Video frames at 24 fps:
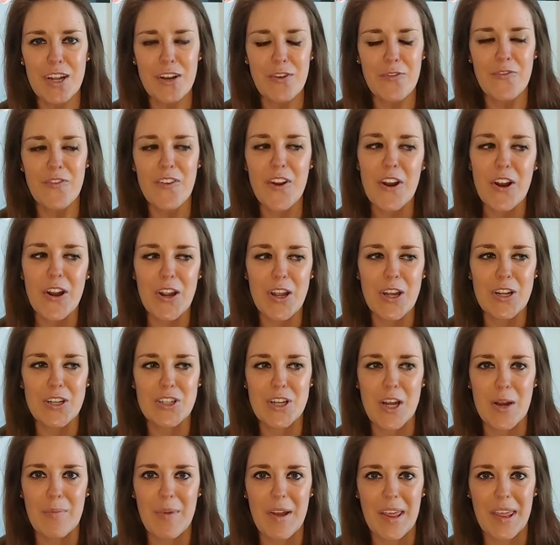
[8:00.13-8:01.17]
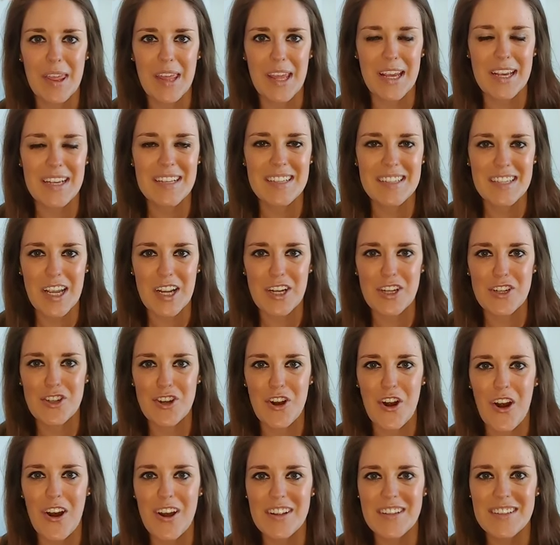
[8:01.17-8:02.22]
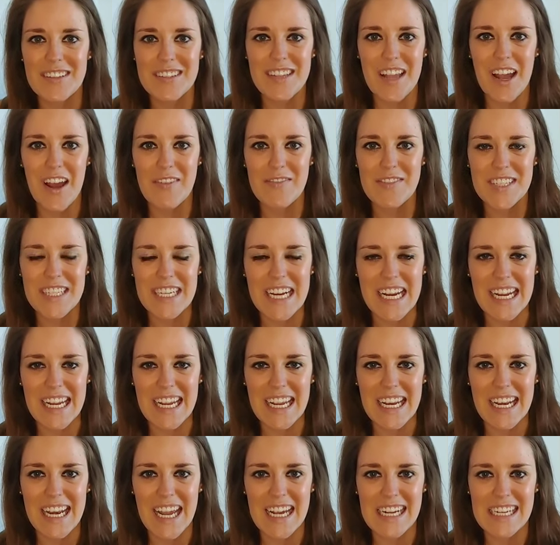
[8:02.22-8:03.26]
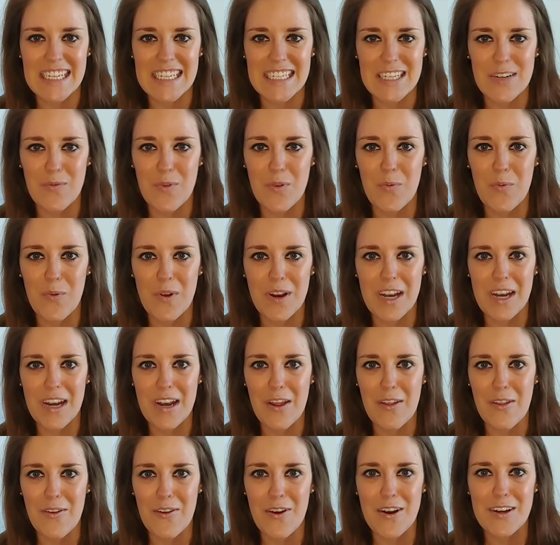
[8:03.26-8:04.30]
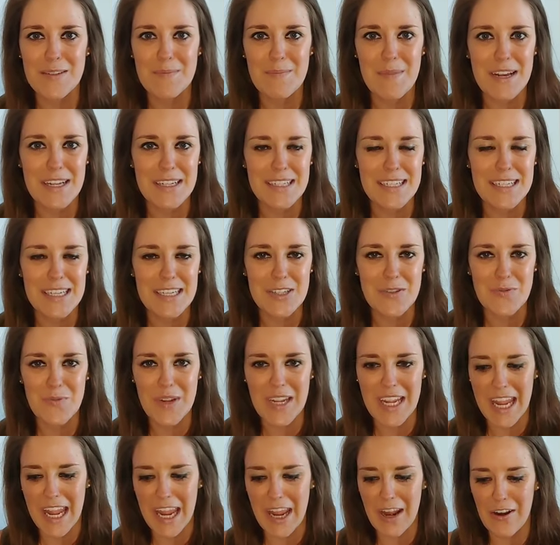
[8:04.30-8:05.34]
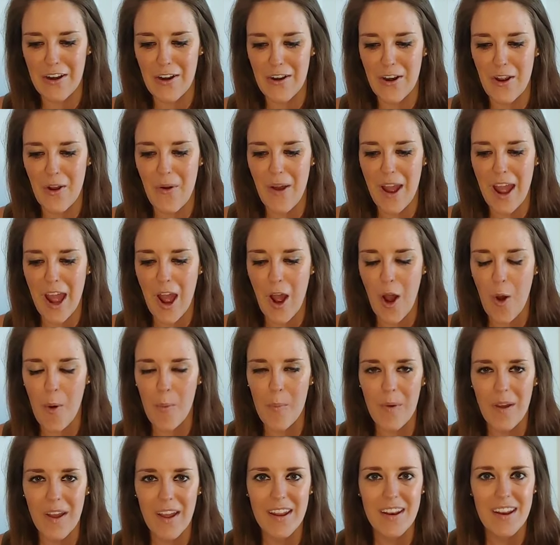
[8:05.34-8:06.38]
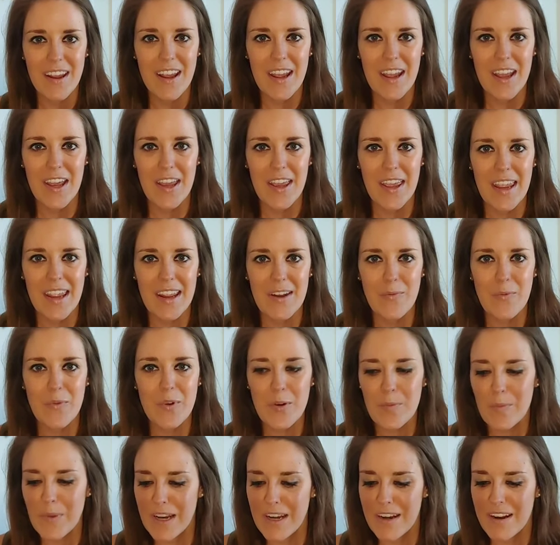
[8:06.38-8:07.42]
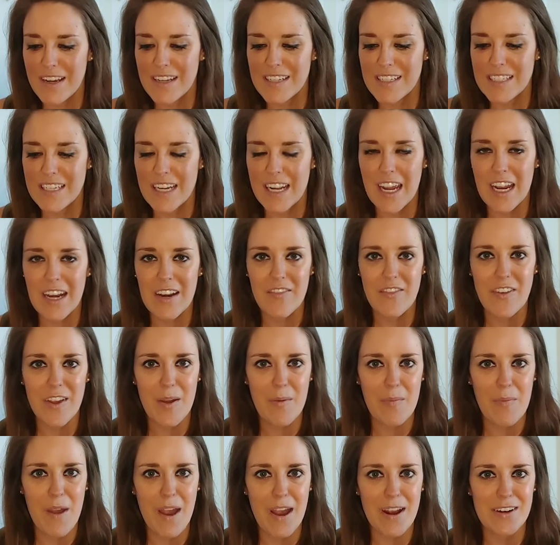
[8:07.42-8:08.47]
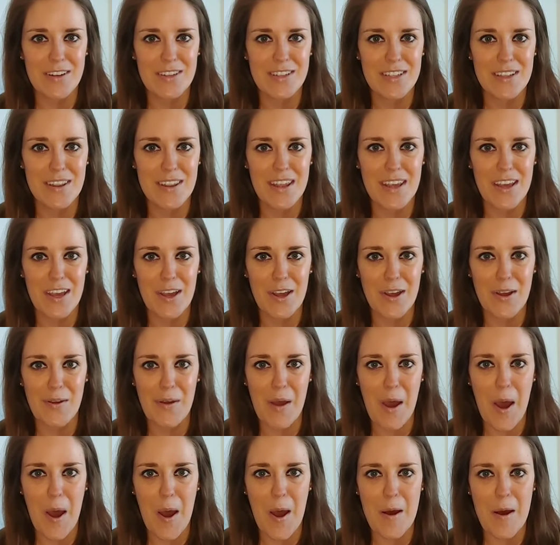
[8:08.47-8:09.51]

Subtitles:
done a very good job, I think, at St. John's of staying connected with one another as best as we can and know how. But it will be nice to kind of get back to the